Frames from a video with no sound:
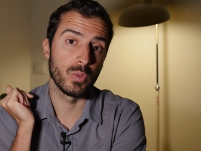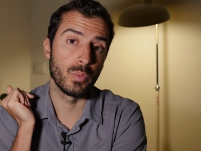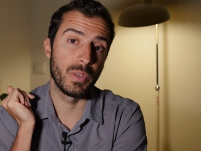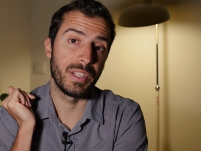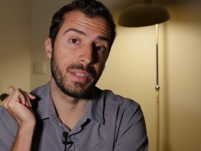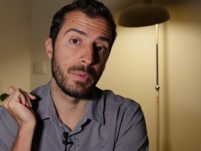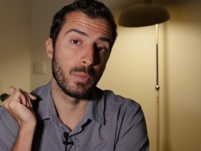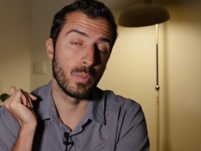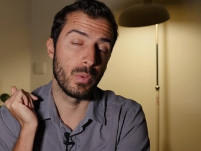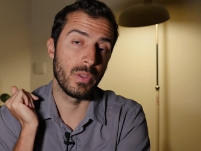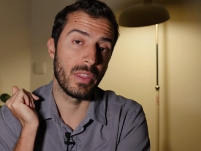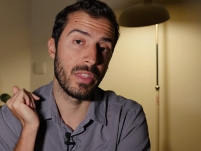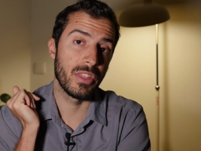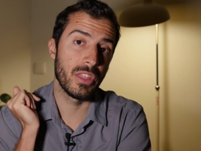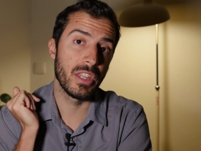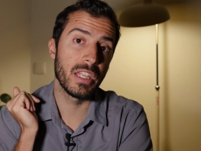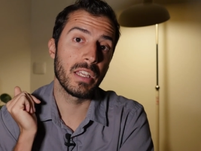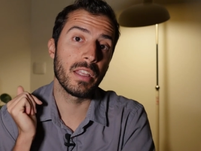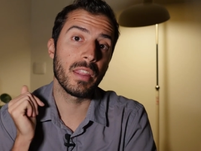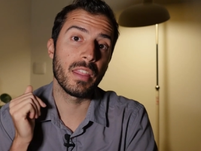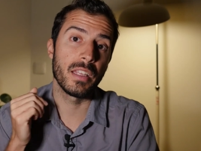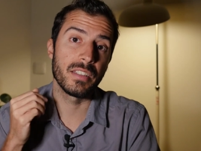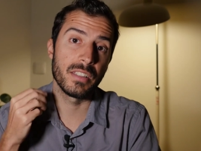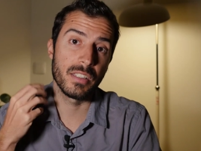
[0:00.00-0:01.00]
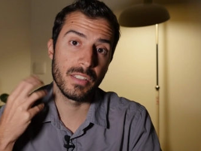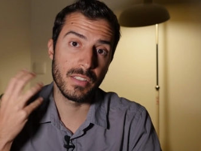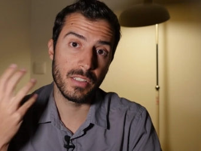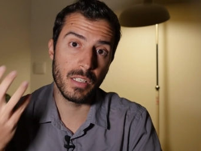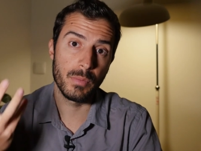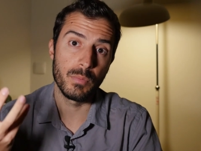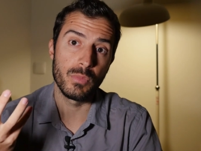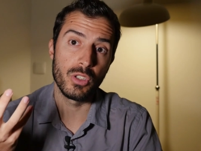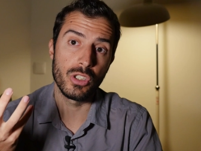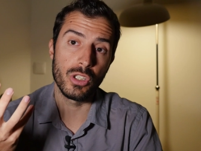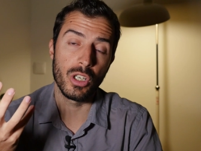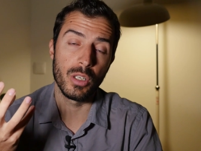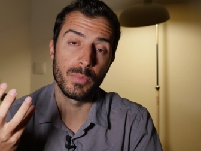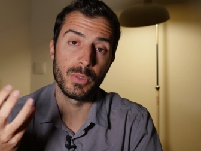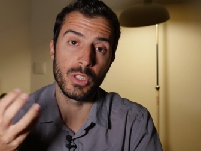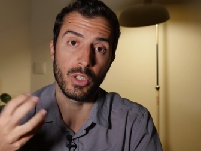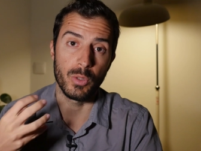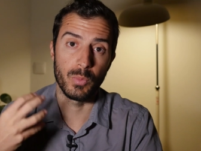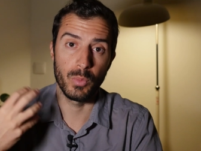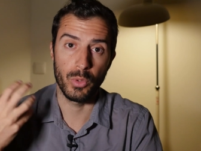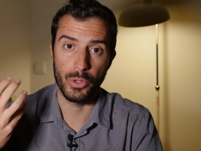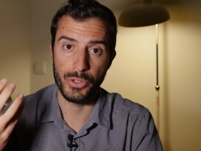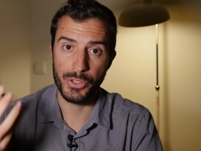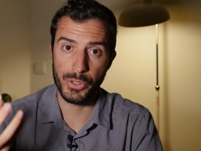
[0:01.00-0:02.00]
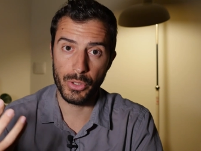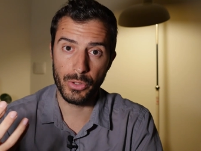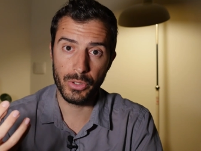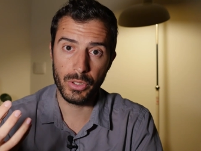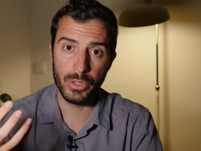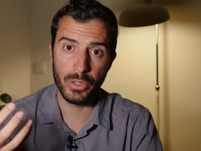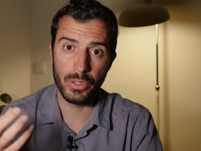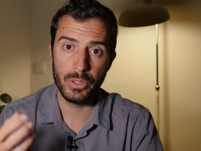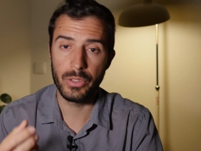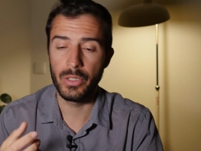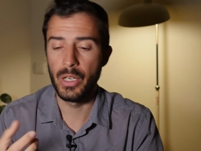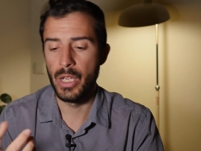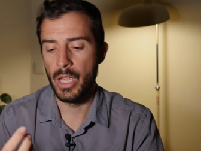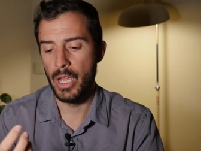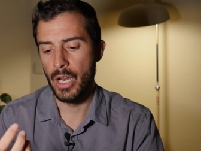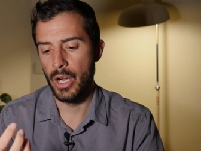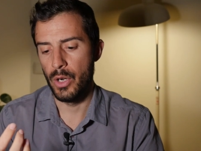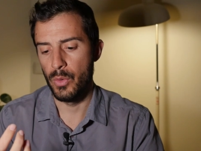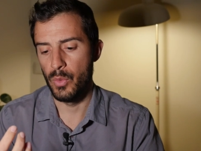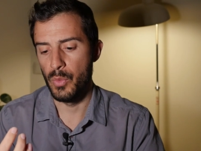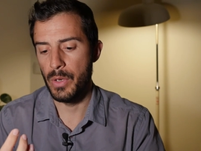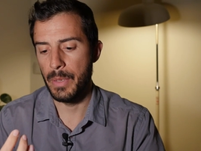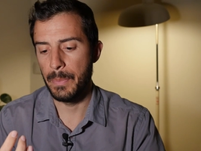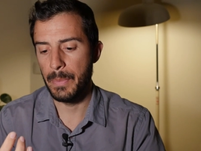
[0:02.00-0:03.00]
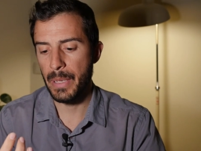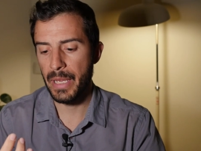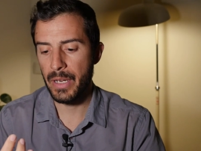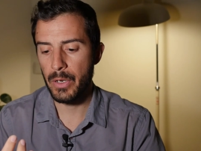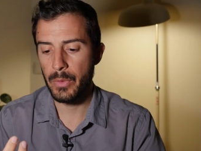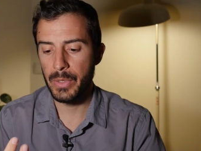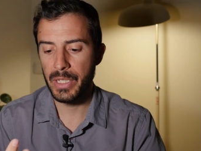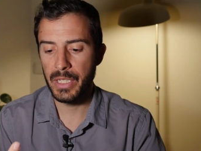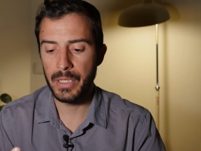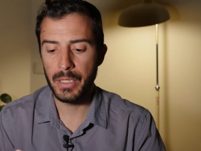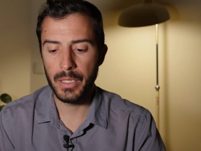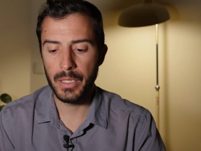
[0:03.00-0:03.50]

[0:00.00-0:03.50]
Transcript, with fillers: we think that some jobs are more circular, repairing, um,